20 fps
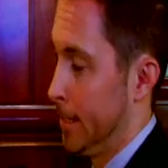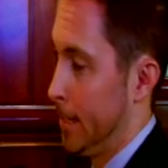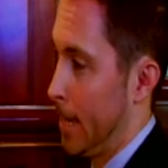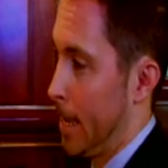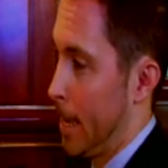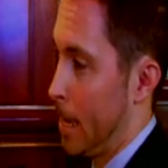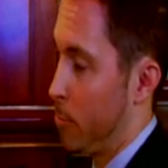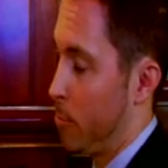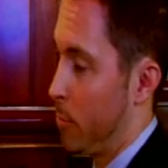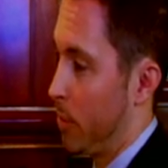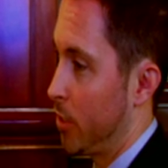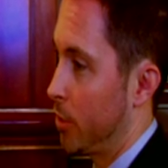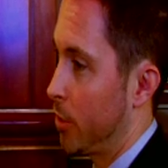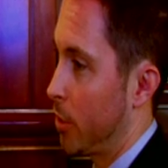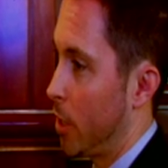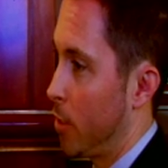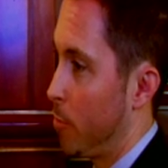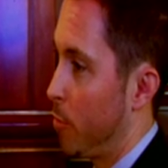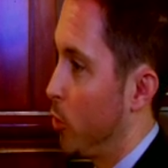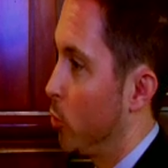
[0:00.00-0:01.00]

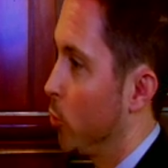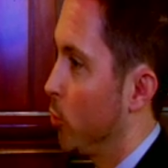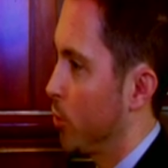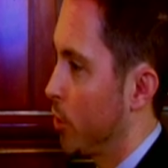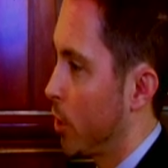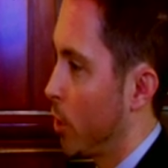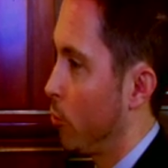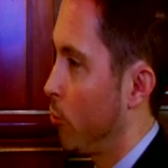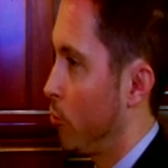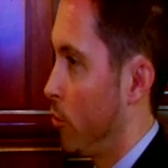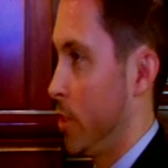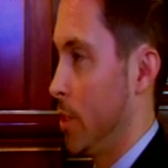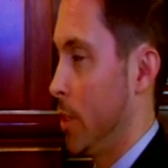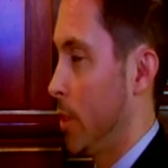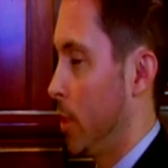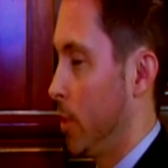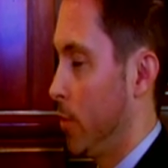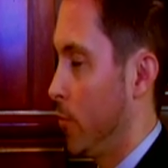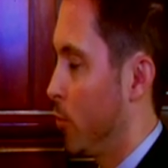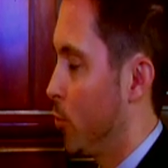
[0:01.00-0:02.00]
But also
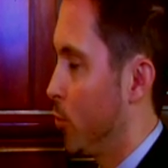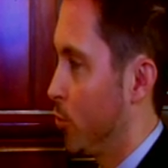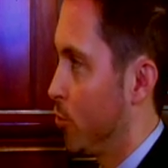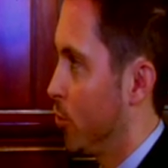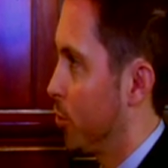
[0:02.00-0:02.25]
critically, of course,